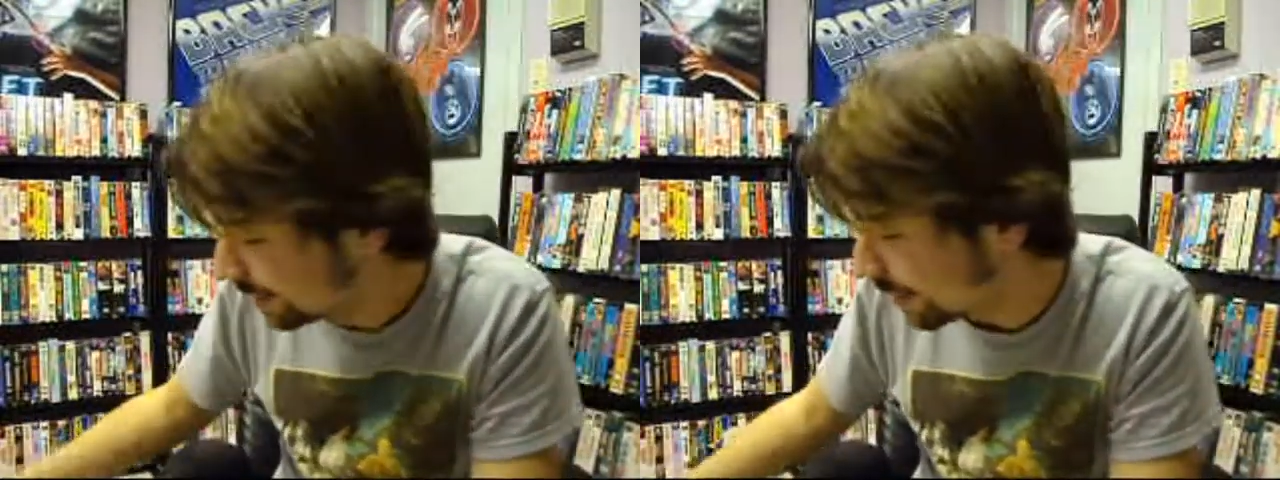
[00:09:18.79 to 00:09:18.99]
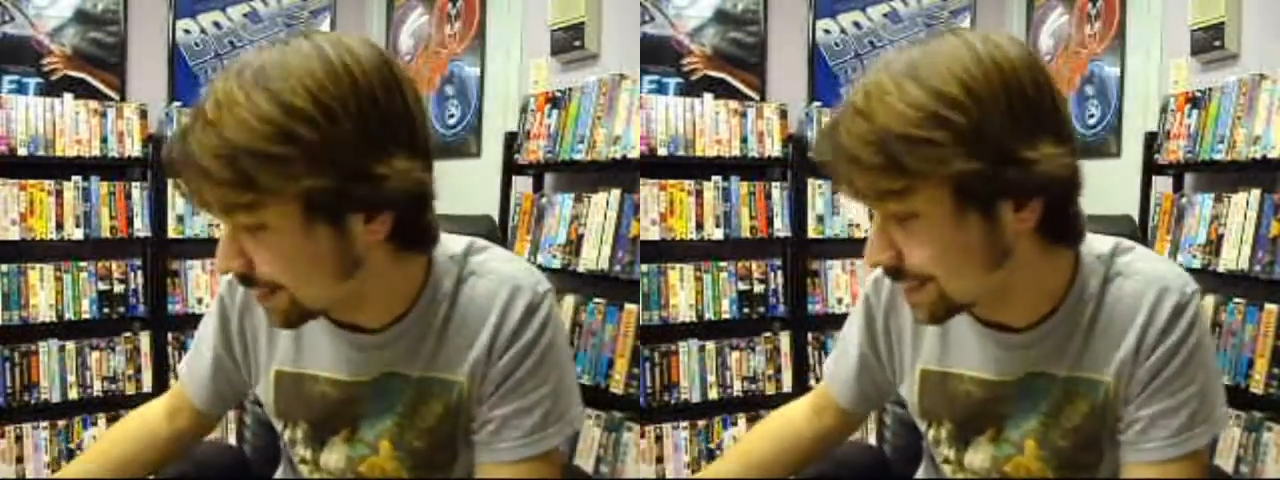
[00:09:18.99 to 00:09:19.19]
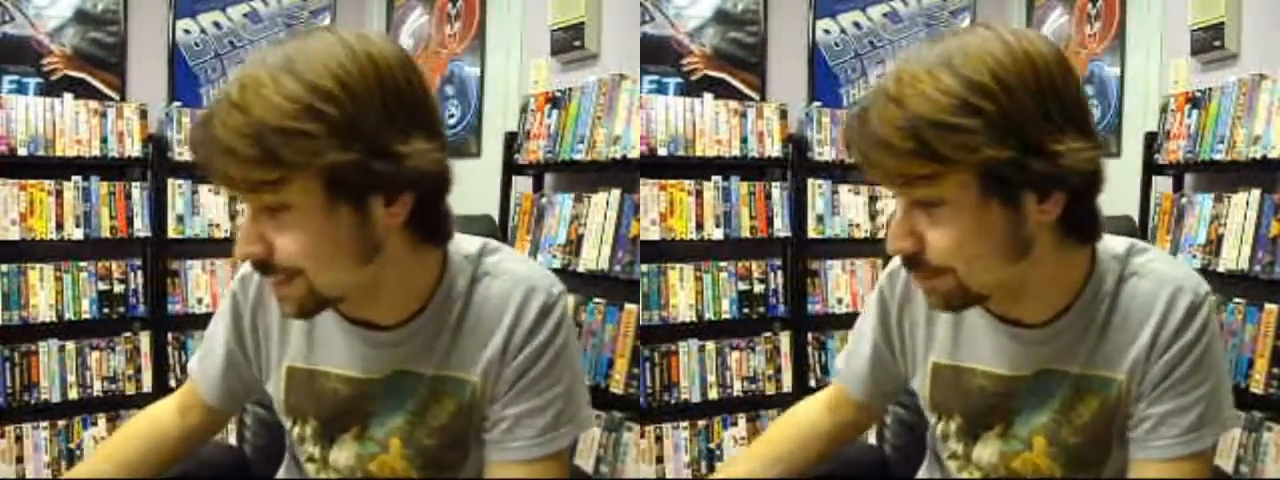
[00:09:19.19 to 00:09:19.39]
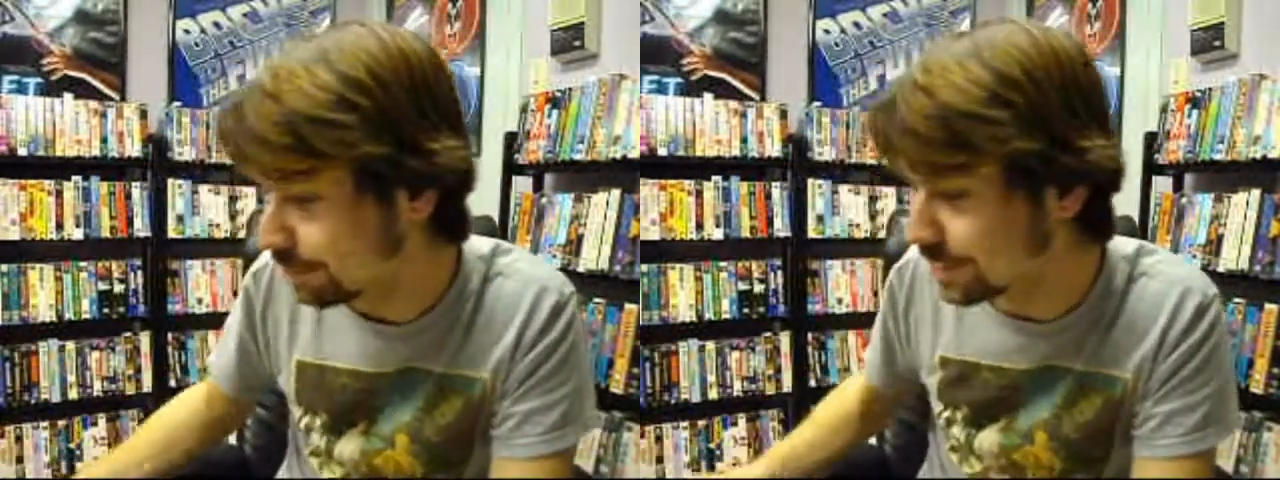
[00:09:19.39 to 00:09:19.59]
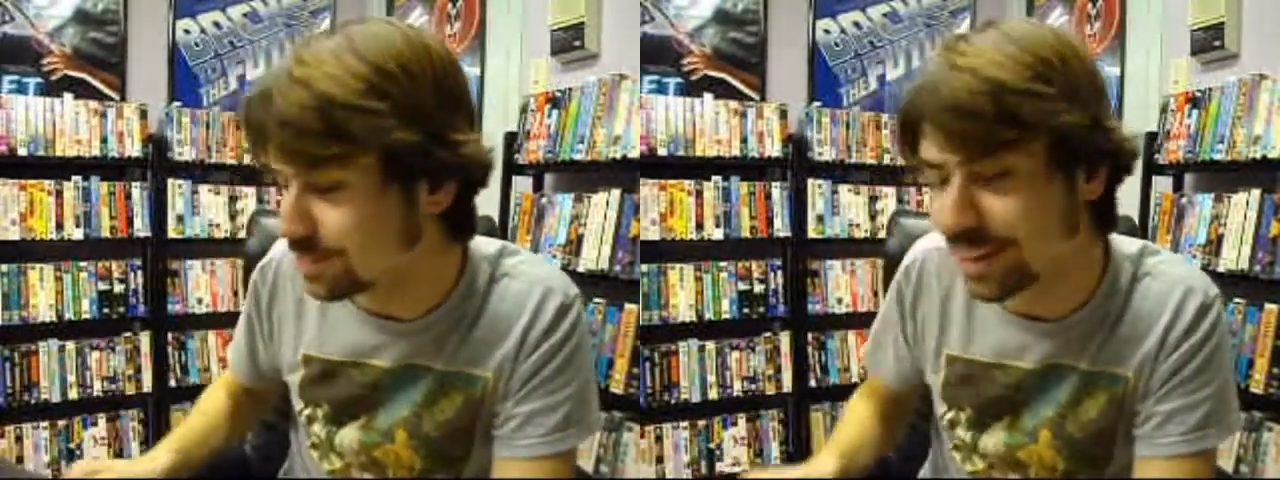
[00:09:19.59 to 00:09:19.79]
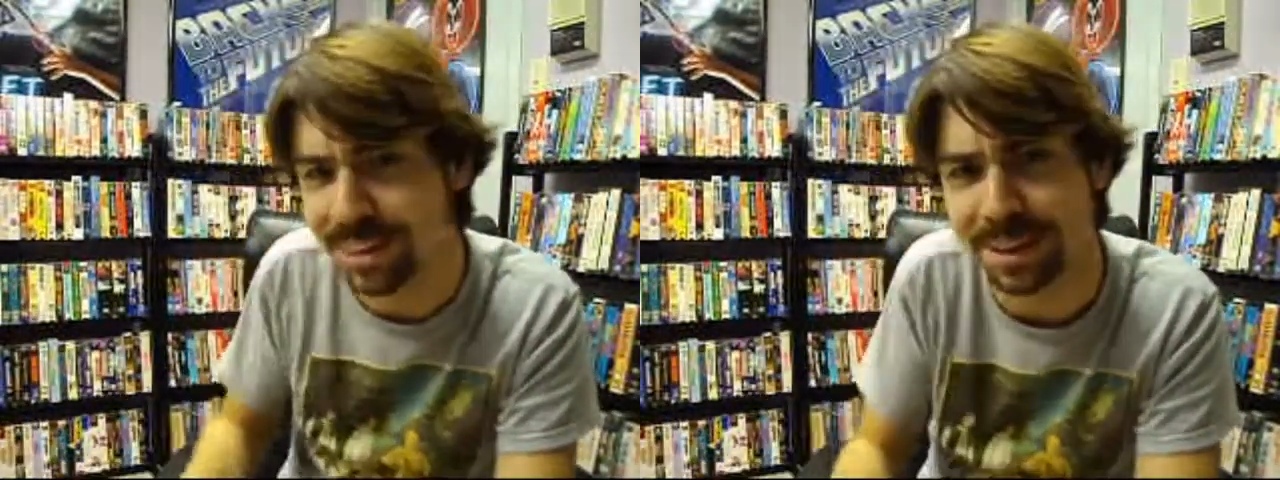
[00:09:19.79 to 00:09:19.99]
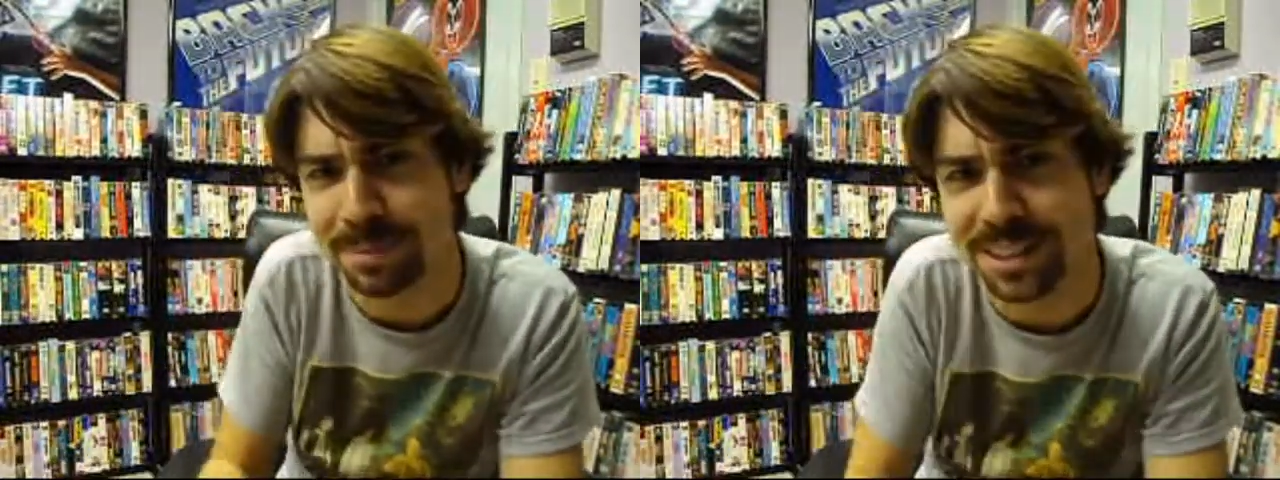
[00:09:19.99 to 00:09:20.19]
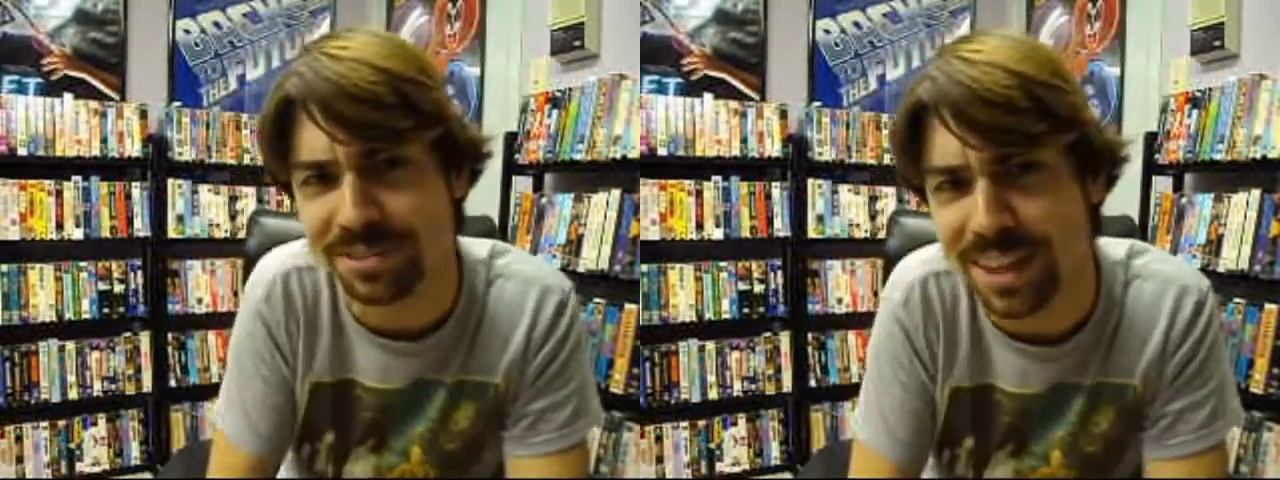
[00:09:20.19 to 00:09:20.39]
I guess him and Vince Vaughn are like
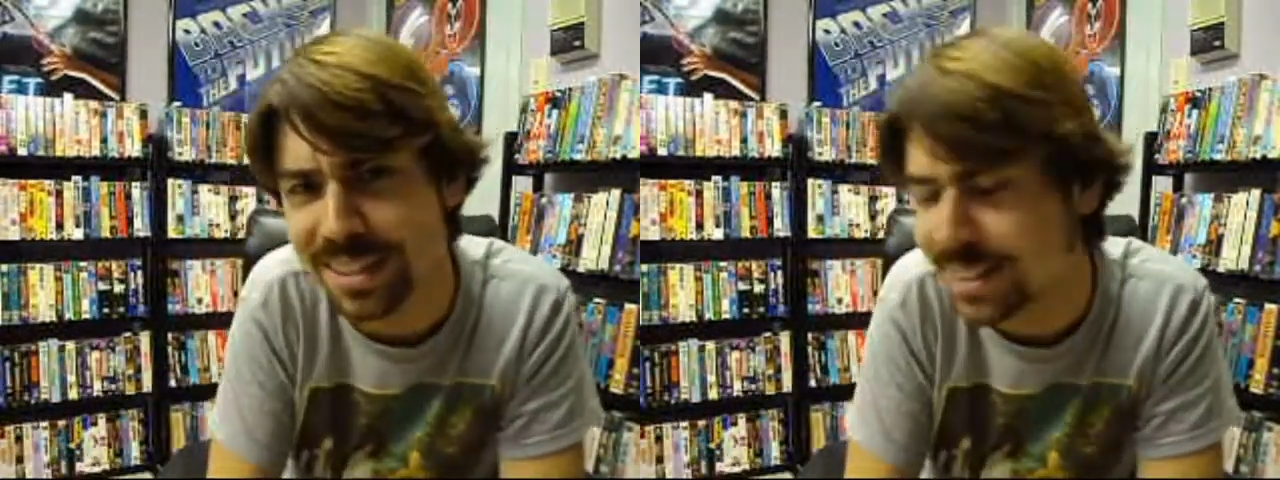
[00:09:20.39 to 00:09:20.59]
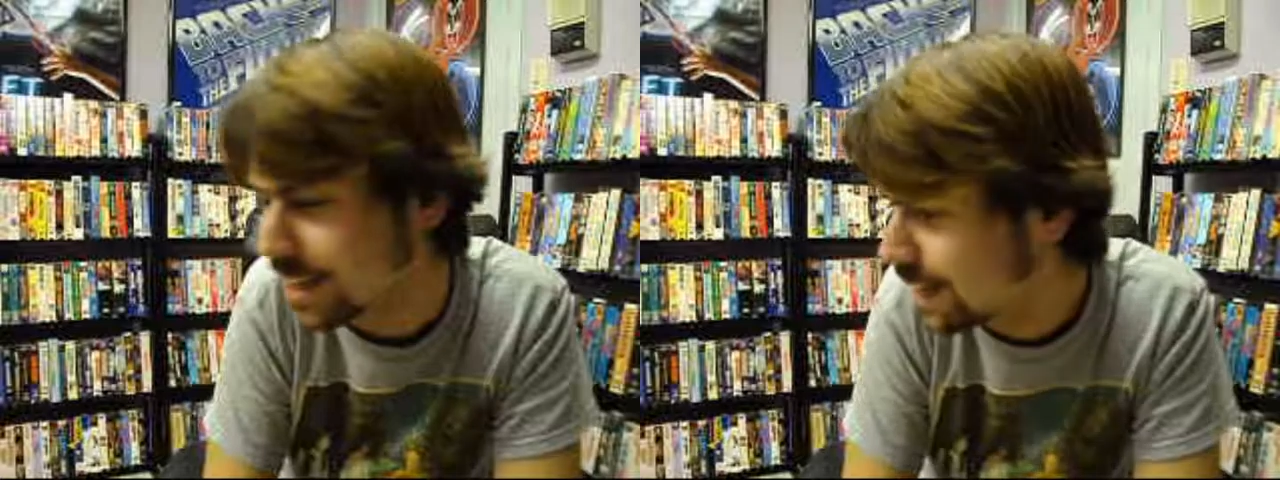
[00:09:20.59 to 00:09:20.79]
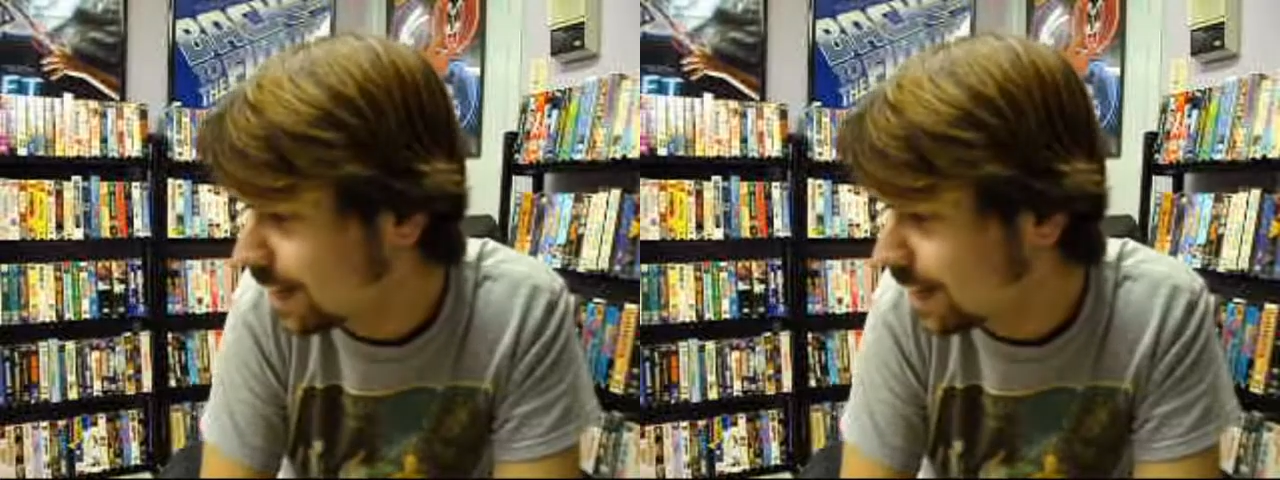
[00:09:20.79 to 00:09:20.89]
best friends.